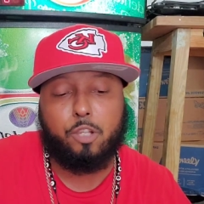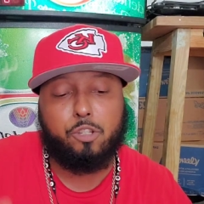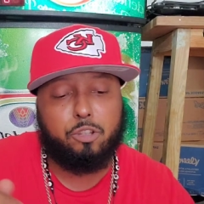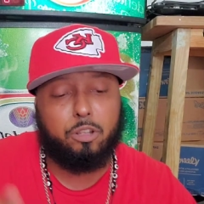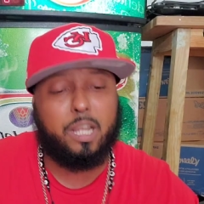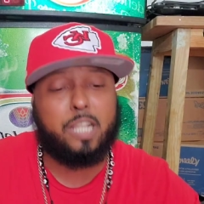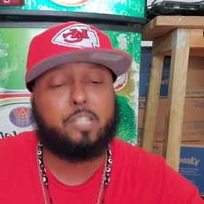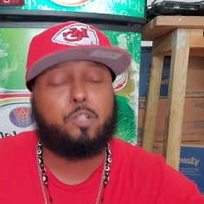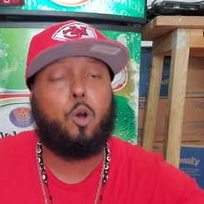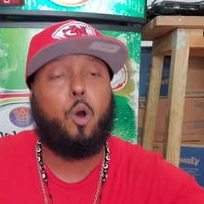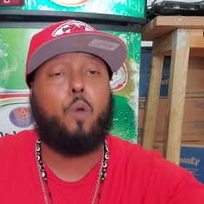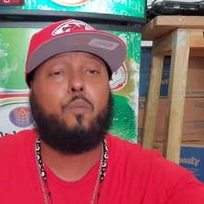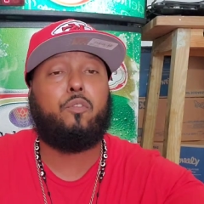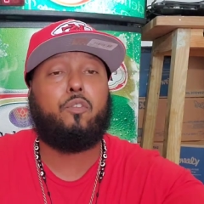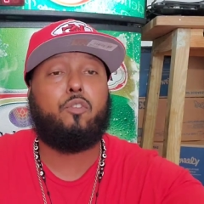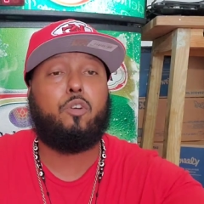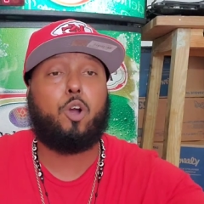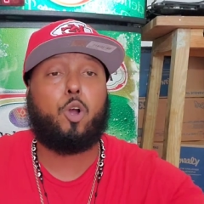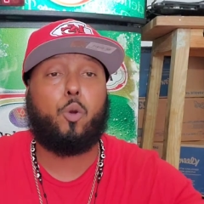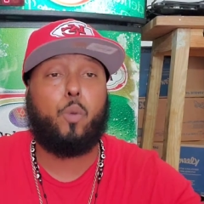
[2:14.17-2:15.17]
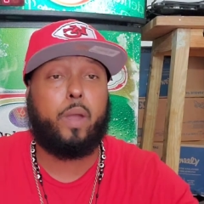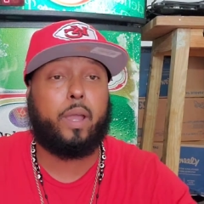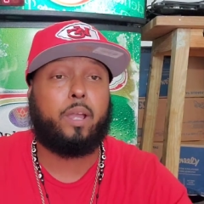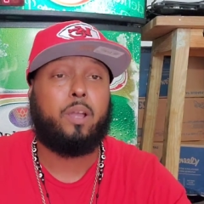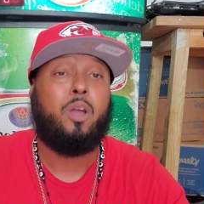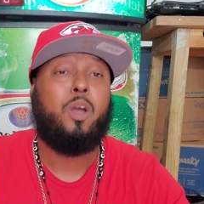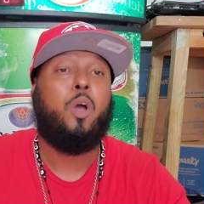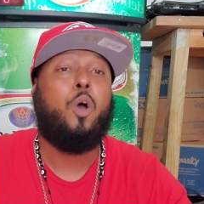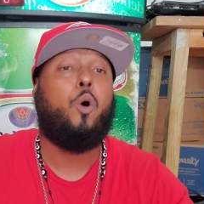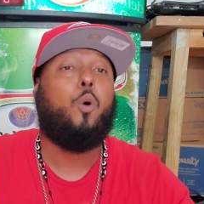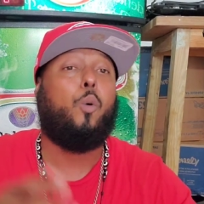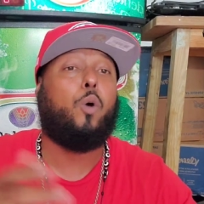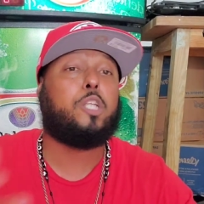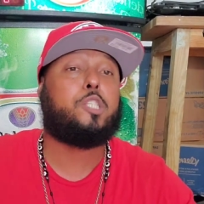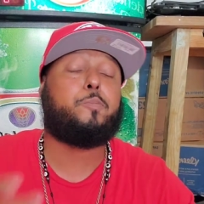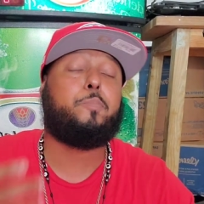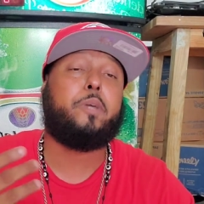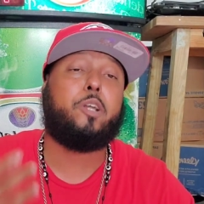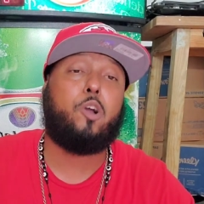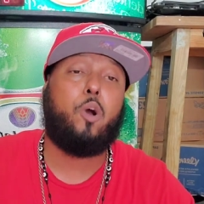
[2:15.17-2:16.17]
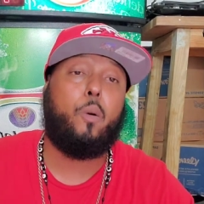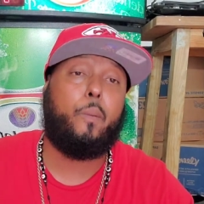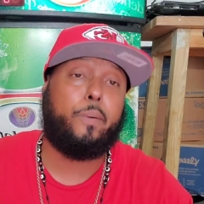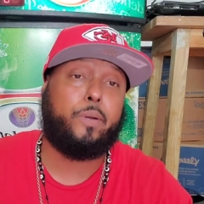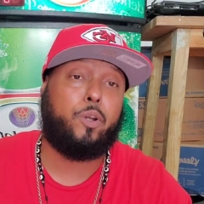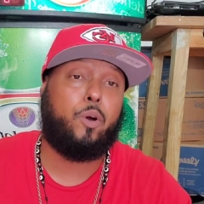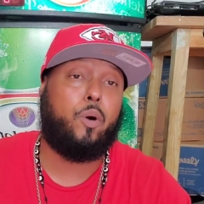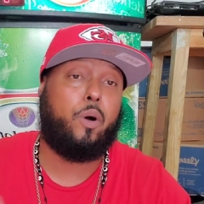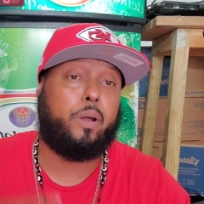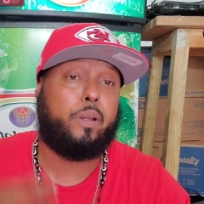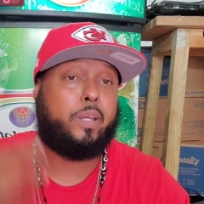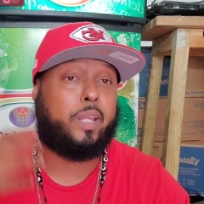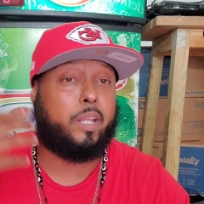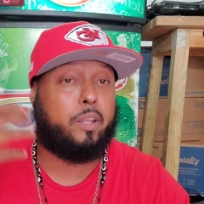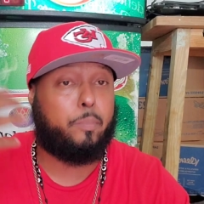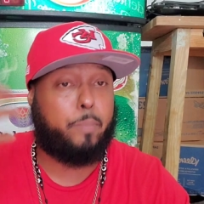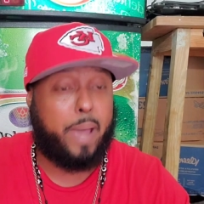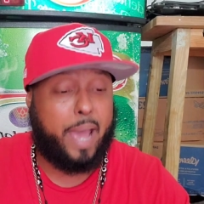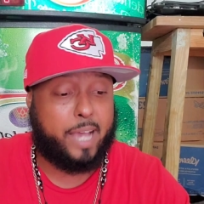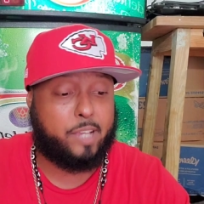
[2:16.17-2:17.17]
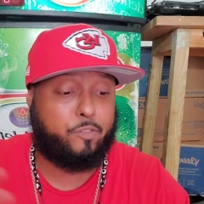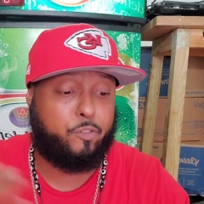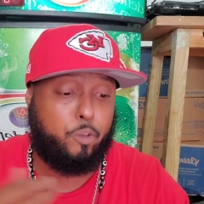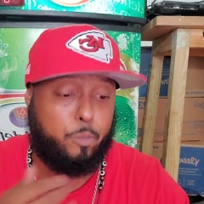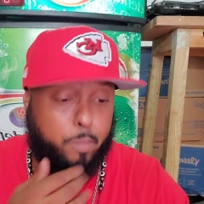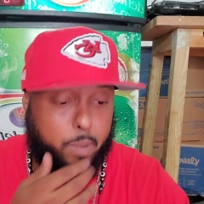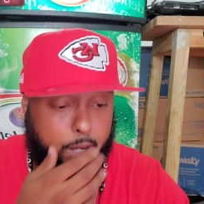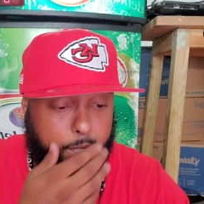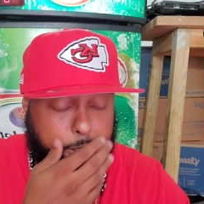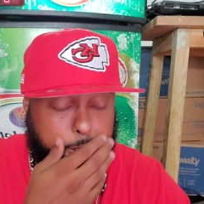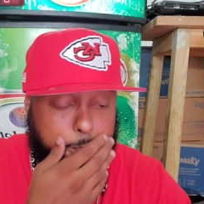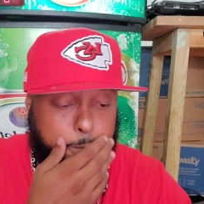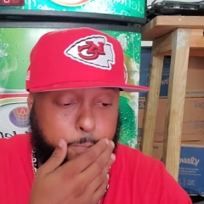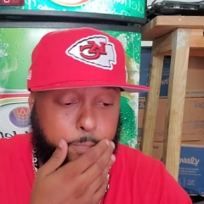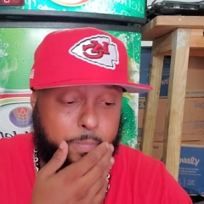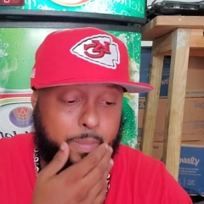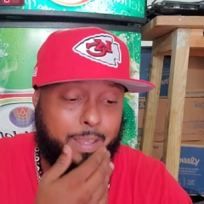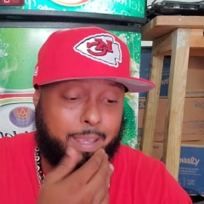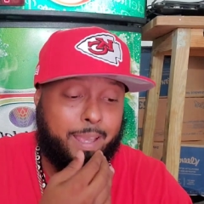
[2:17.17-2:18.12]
So let's go over real quick what's been going on in the past few months.